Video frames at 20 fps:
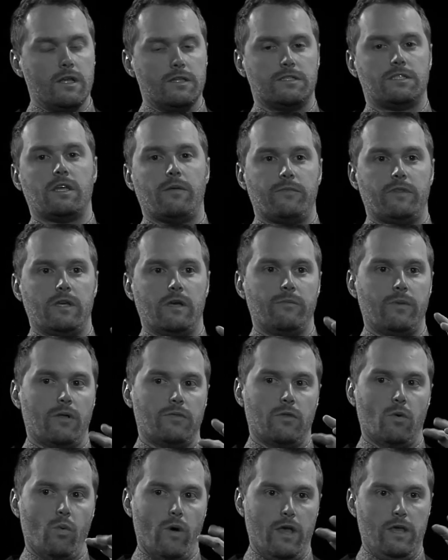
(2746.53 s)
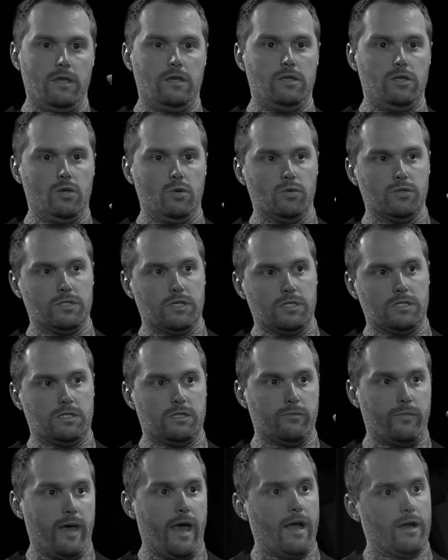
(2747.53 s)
and something about the way he uses the